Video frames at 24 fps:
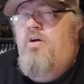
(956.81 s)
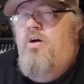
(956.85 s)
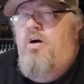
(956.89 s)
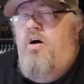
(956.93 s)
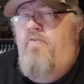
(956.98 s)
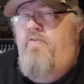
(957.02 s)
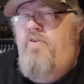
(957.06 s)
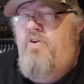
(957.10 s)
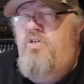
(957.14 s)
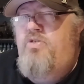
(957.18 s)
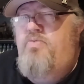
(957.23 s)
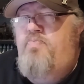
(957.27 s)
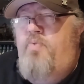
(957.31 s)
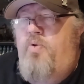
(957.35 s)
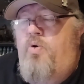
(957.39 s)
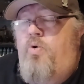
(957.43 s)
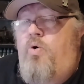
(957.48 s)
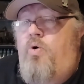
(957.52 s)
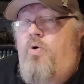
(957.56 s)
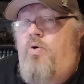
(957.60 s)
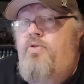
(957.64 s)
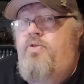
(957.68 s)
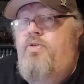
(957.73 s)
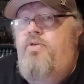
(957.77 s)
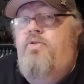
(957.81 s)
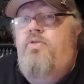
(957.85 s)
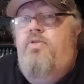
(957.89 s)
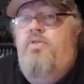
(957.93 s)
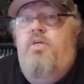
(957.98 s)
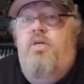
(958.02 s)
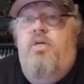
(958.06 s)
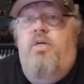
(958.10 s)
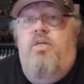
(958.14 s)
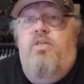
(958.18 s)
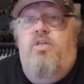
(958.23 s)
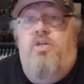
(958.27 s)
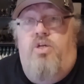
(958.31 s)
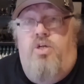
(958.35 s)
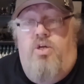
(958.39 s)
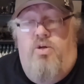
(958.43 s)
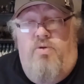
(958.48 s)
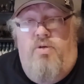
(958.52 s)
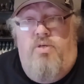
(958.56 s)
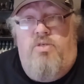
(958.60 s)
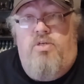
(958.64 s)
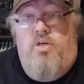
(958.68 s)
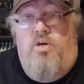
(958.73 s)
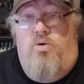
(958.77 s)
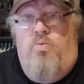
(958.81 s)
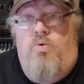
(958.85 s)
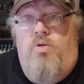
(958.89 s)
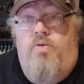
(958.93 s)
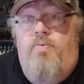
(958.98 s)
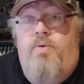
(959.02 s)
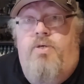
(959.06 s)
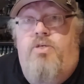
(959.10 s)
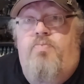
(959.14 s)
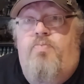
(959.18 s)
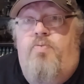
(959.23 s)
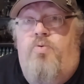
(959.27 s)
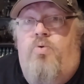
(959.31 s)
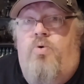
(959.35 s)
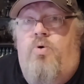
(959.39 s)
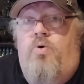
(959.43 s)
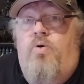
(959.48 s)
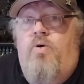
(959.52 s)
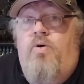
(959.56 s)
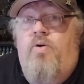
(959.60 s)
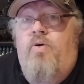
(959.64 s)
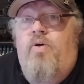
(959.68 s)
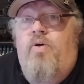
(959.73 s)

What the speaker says: I've explored the units I want to explore